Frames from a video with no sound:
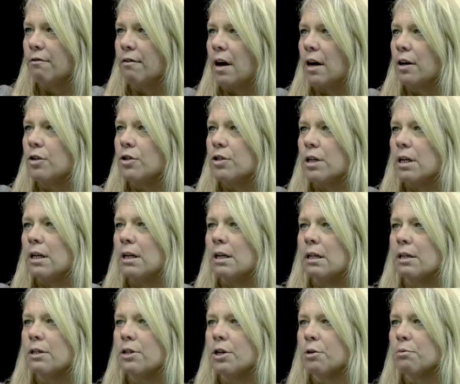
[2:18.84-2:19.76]
function
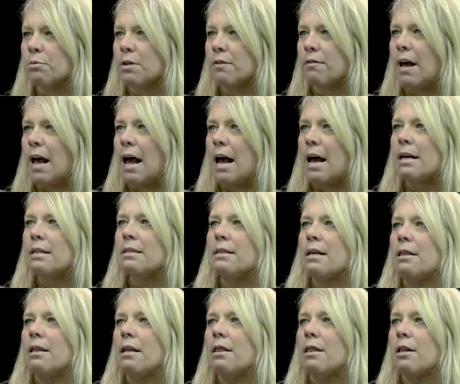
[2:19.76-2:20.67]
in terms of s,
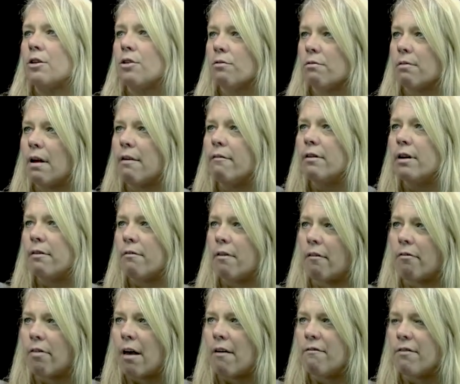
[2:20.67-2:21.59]
and then the derivative
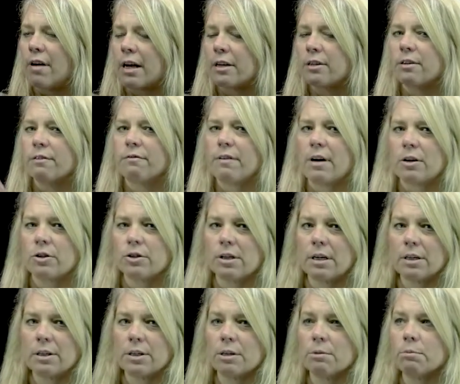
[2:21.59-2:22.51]
of that vector
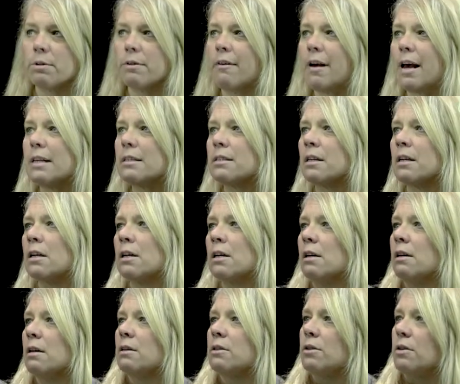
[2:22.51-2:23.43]
function in terms of s.
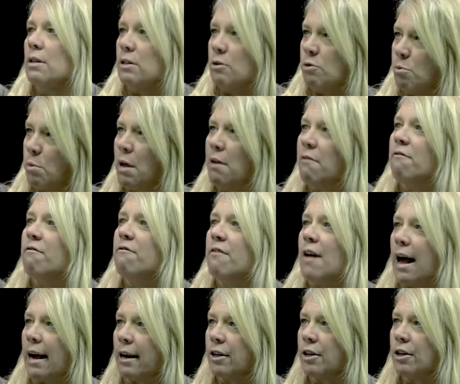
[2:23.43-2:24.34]
So this would be a
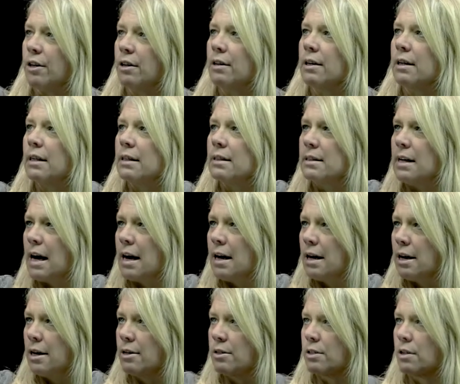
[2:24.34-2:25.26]
vector inside
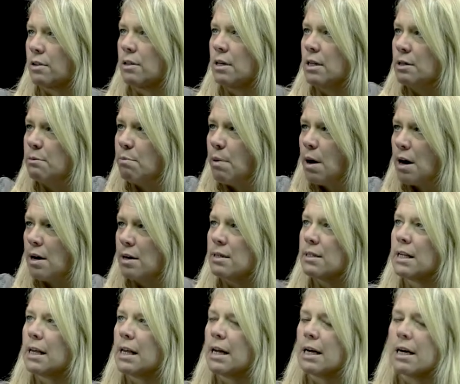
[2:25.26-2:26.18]
here. So these
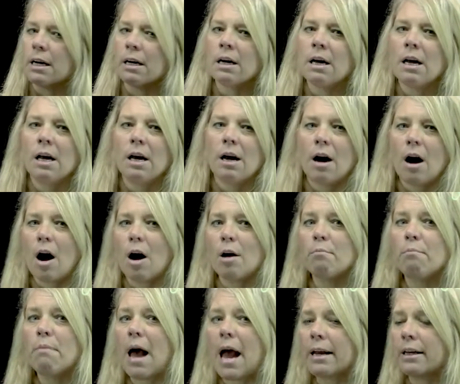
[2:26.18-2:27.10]
bars here are
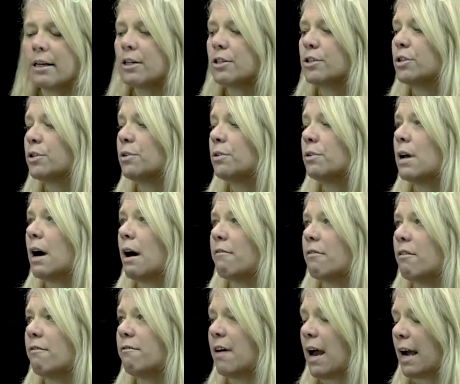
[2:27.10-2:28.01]
magnitude
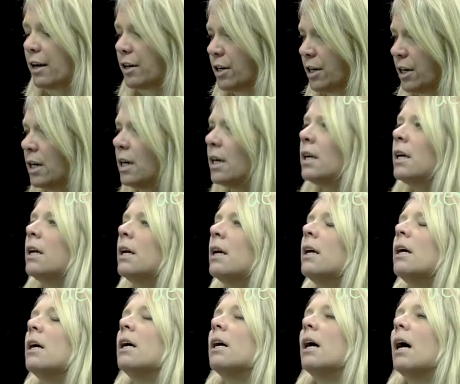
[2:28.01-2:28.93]
of a vector.
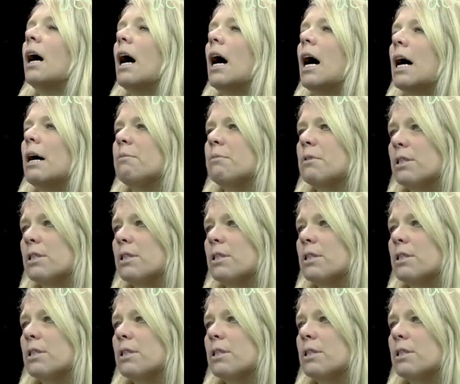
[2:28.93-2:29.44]
Um,